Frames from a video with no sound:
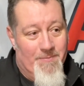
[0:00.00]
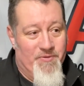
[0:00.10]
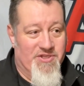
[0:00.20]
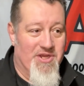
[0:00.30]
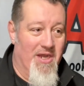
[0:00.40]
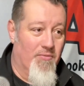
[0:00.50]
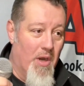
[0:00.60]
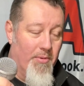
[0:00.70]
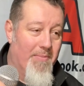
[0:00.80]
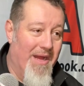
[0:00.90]
It's got a
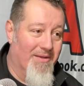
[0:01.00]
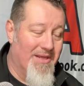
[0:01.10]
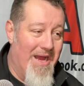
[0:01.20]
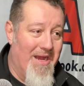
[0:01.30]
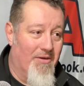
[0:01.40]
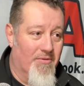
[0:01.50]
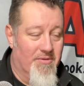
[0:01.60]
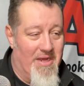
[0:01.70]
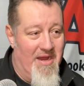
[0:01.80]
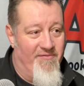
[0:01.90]
rubber mount
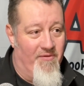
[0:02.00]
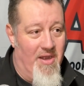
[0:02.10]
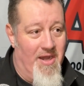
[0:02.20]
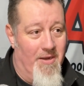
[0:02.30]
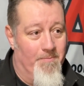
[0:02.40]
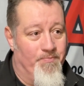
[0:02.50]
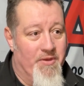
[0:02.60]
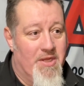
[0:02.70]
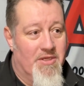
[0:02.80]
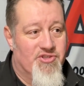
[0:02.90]
diaphragm,
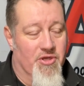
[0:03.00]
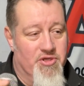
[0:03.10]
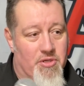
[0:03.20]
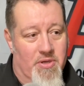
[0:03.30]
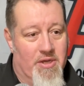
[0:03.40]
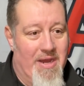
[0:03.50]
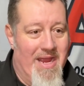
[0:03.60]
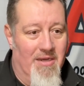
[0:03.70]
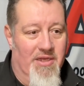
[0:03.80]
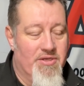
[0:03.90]
so you don't hear
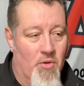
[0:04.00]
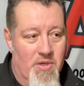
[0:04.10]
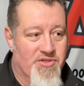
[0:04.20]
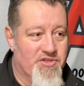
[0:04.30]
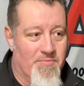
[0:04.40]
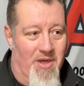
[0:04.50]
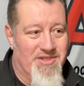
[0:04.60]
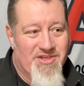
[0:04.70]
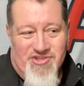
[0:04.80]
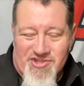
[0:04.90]
handling noise as much.
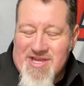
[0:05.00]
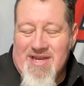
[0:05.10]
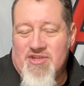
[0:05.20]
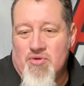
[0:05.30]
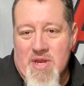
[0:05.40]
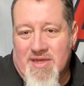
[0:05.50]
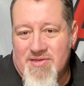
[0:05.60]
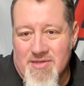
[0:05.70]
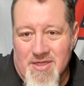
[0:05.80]
It's just kind of tweaked.